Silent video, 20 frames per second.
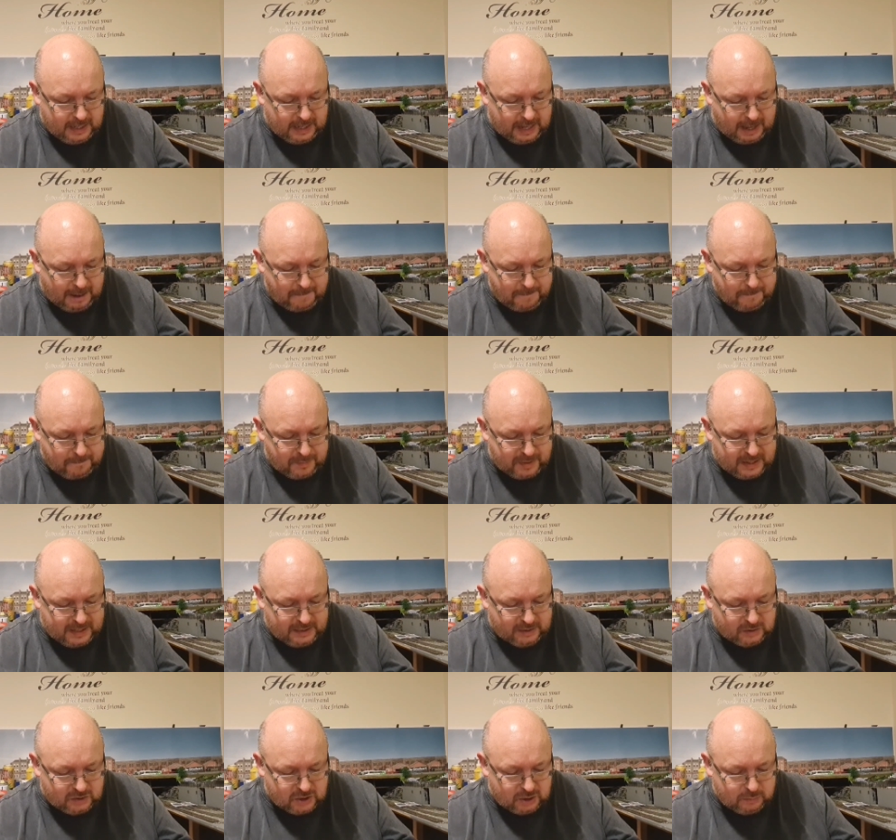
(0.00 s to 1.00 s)

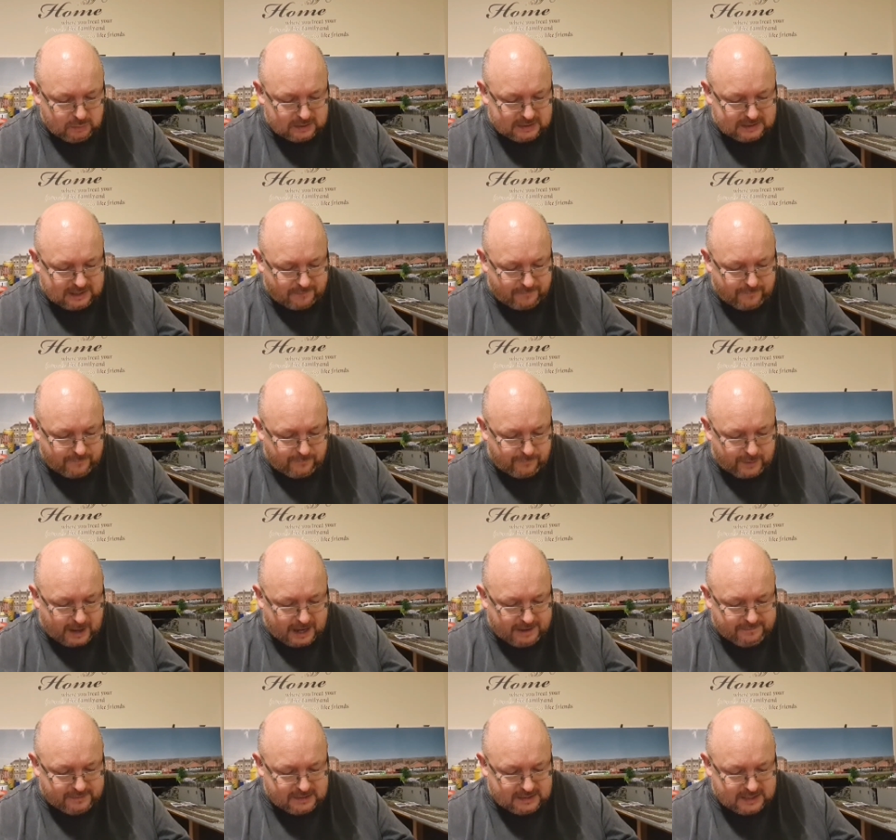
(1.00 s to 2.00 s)
8MB
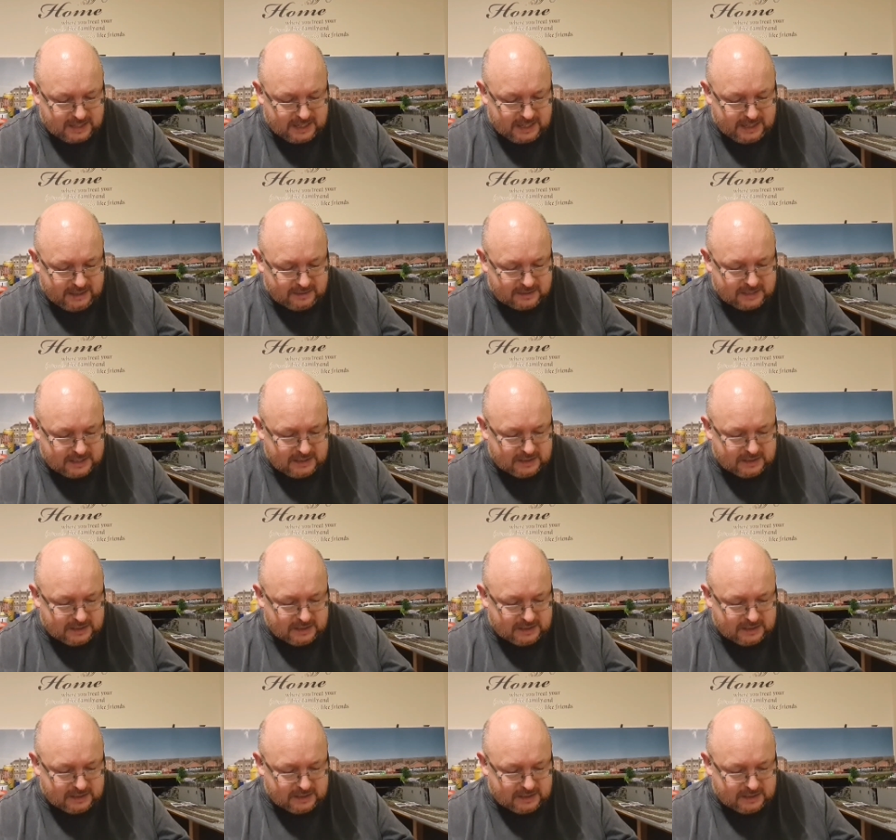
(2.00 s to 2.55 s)
275T